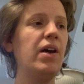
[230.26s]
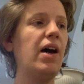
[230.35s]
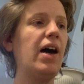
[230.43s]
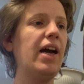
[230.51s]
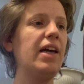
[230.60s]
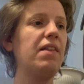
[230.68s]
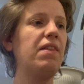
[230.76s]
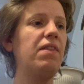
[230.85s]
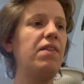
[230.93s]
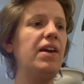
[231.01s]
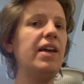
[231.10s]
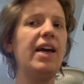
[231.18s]
I
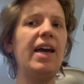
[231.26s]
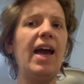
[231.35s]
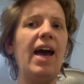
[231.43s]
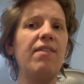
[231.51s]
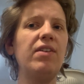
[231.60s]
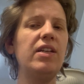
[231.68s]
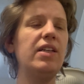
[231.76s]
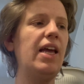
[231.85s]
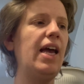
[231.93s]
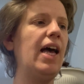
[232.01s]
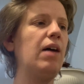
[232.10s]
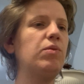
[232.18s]
think I haven't
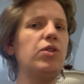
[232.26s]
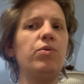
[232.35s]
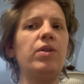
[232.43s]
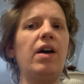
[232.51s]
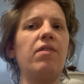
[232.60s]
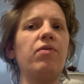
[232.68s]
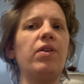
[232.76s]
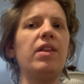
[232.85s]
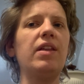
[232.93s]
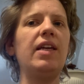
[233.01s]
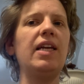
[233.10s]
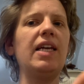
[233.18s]
helped you enough
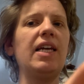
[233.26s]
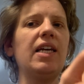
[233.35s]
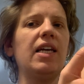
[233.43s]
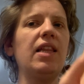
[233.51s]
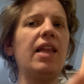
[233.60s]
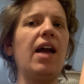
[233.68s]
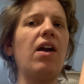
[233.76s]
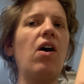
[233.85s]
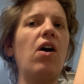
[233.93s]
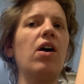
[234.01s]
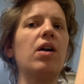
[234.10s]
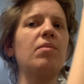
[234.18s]
with getting that
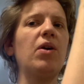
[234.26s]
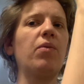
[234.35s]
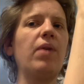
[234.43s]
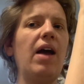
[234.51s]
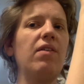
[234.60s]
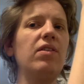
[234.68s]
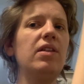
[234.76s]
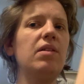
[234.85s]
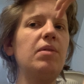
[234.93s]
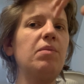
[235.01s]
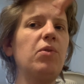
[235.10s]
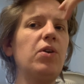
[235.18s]
arm around a little
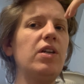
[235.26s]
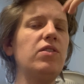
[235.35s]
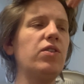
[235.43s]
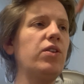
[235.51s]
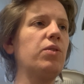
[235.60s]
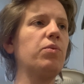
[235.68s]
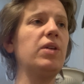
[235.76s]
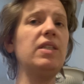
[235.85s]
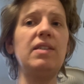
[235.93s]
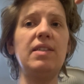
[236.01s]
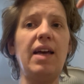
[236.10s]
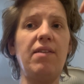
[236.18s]
bit more, and so your
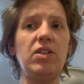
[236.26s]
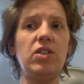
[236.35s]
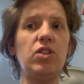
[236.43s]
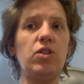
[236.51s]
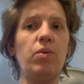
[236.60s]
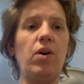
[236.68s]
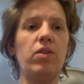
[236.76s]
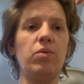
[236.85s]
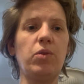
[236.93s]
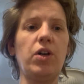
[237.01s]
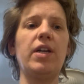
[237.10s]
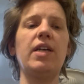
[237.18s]
wrist is having to do all the
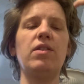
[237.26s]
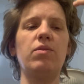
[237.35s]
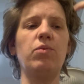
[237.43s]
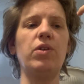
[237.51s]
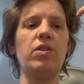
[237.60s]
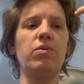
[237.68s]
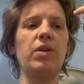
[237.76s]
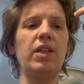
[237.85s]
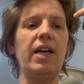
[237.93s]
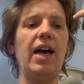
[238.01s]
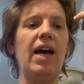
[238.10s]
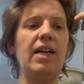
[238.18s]
work with the really
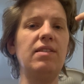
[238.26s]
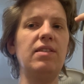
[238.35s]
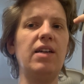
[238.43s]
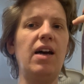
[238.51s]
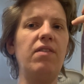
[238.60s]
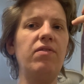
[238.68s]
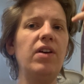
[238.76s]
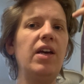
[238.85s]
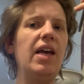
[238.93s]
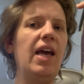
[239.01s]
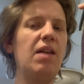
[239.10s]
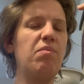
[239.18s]
high stuff
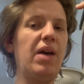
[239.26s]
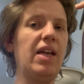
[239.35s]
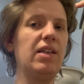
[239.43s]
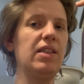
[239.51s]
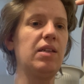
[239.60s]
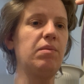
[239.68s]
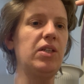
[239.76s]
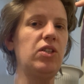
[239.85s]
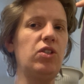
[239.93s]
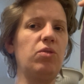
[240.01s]
and bend a little bit too